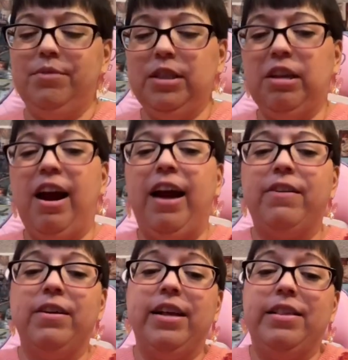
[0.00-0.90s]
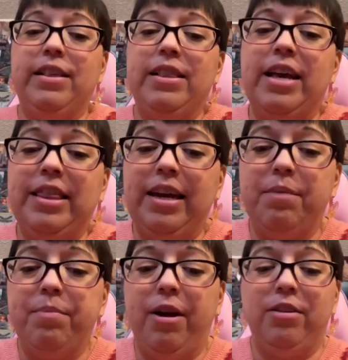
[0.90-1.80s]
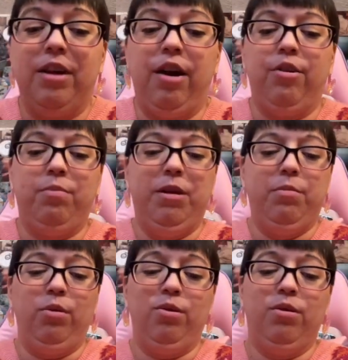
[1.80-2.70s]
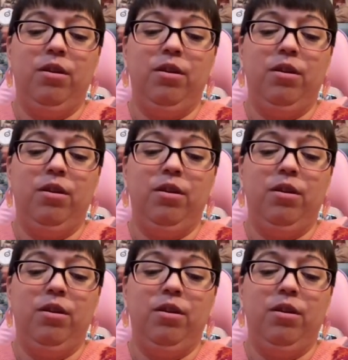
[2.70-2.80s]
tiredness is nothing compared to other people's.